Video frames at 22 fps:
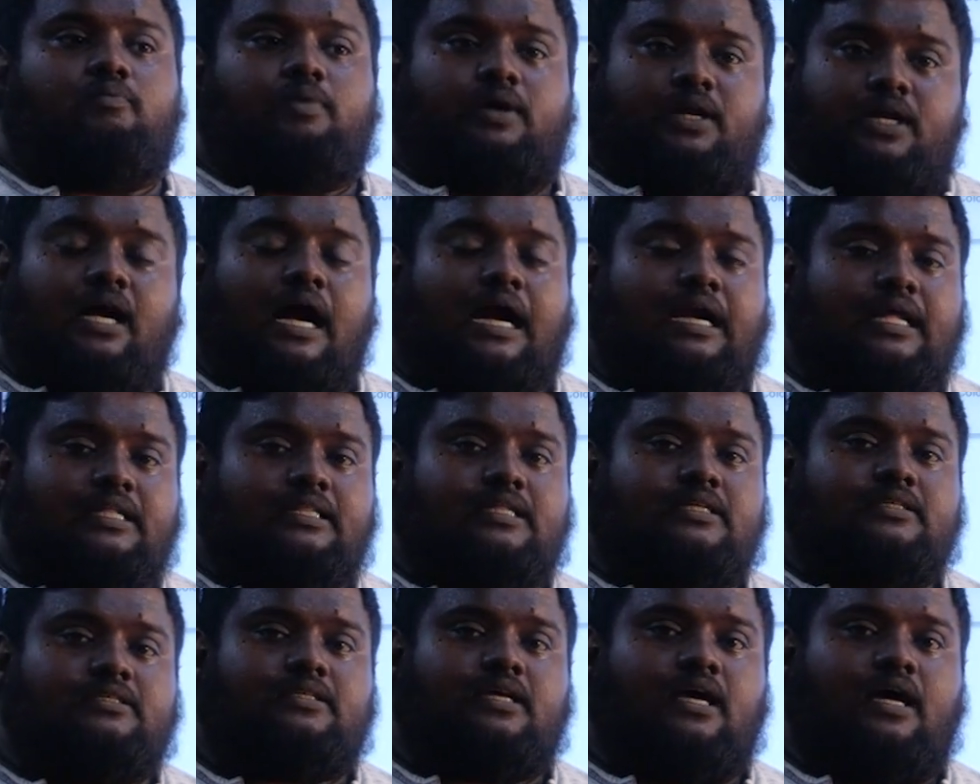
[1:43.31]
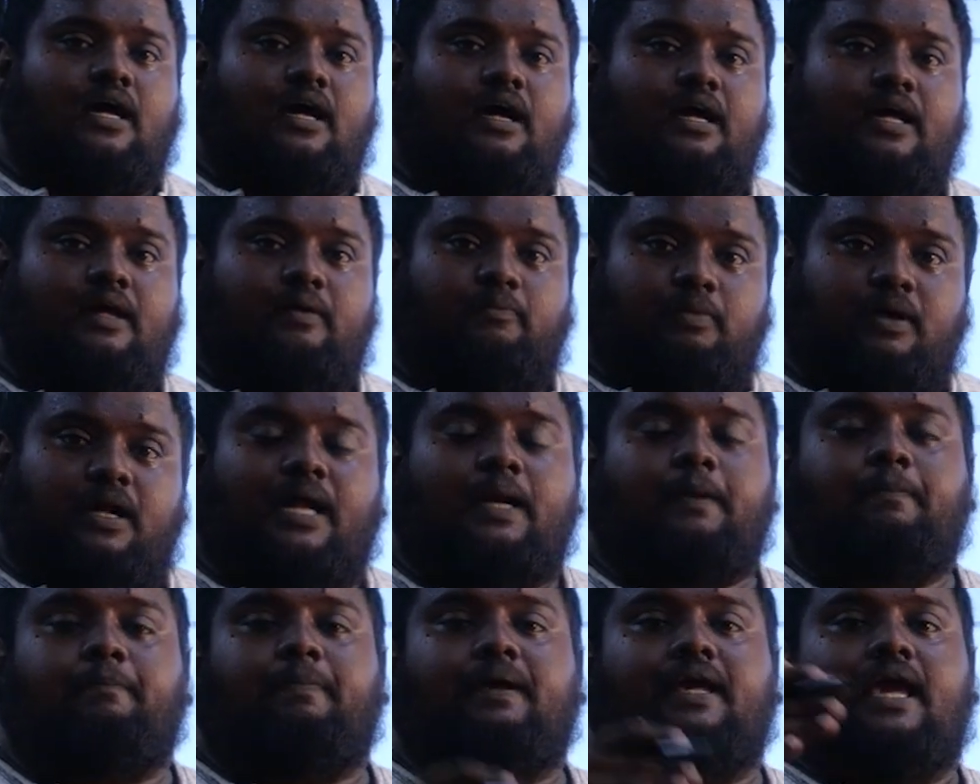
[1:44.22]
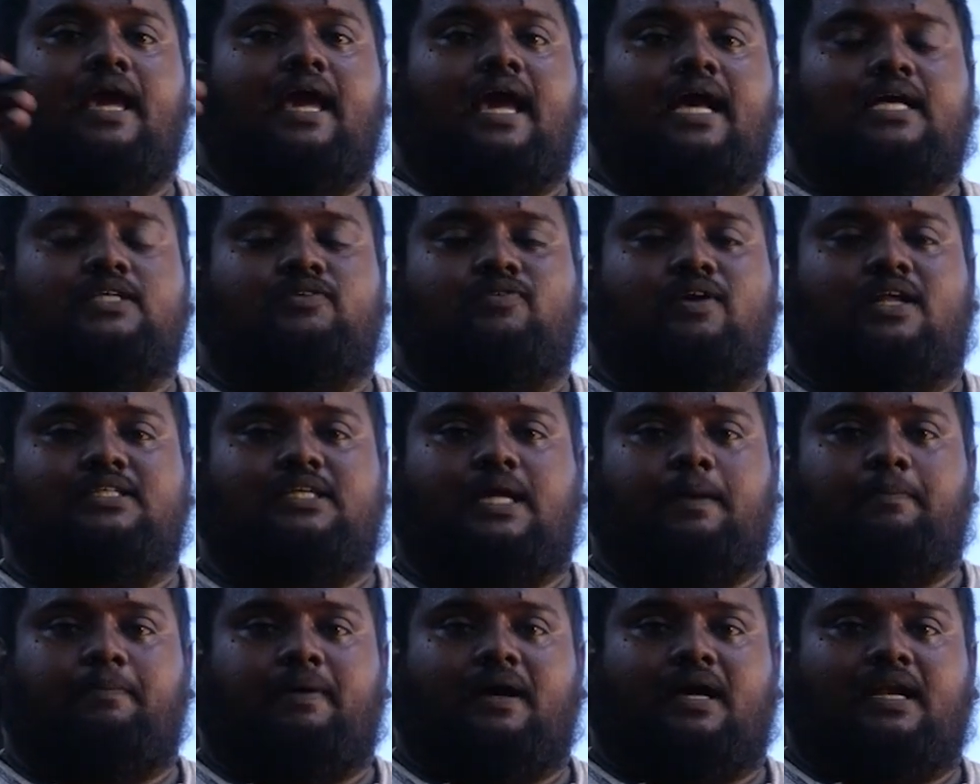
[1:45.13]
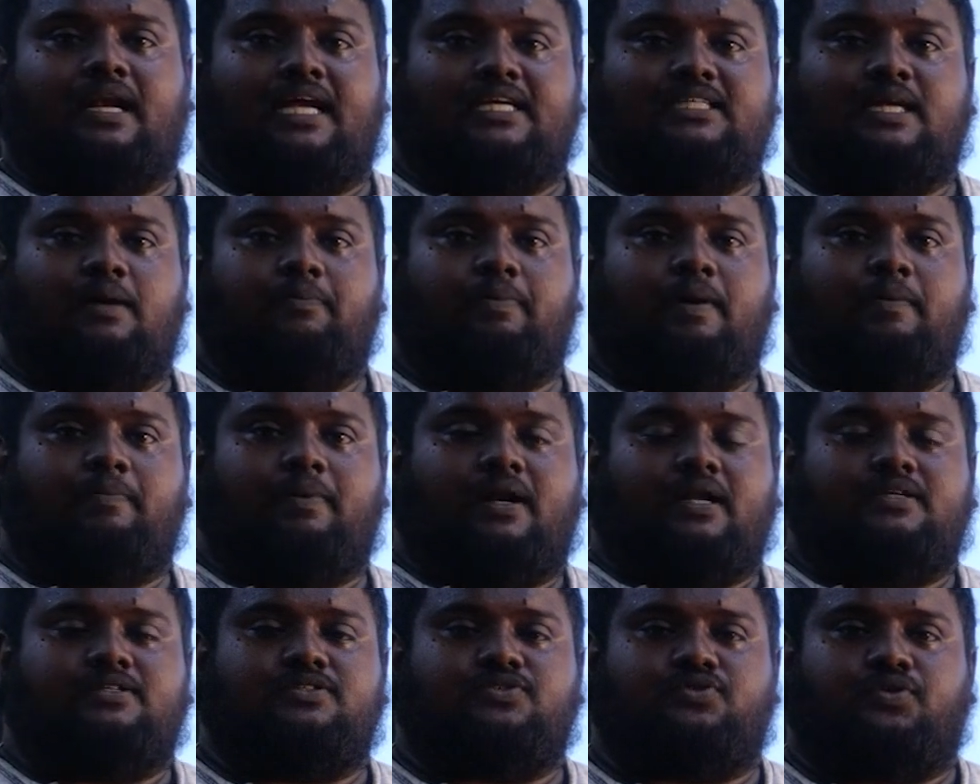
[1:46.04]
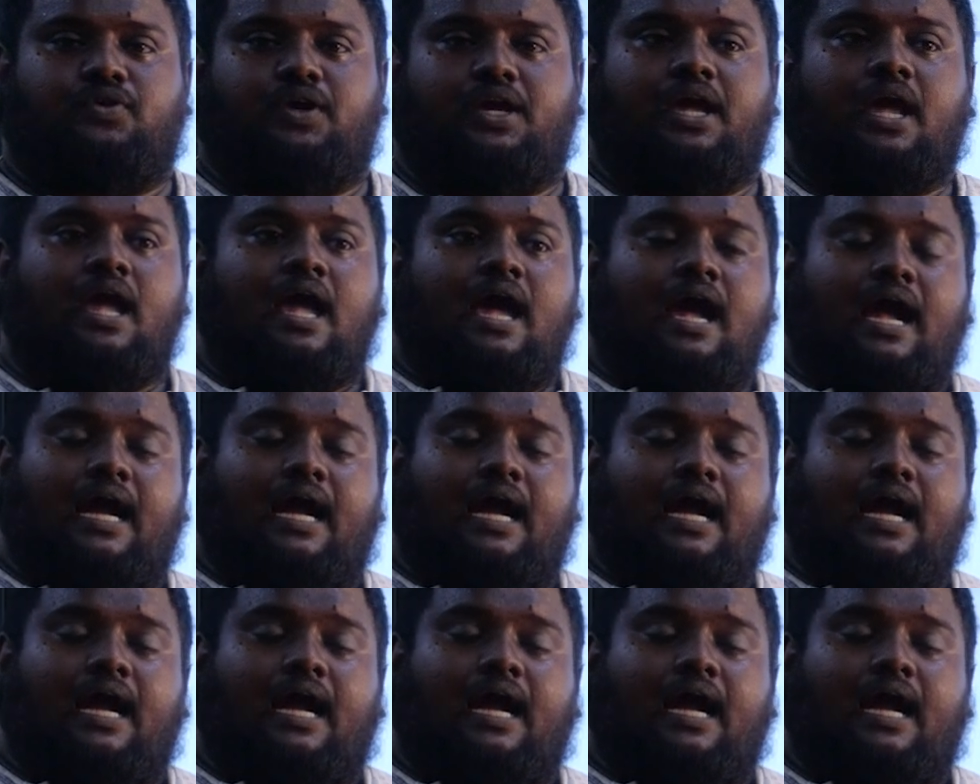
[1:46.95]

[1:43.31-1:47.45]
regarding this NPA as well as NPR, National People Registry,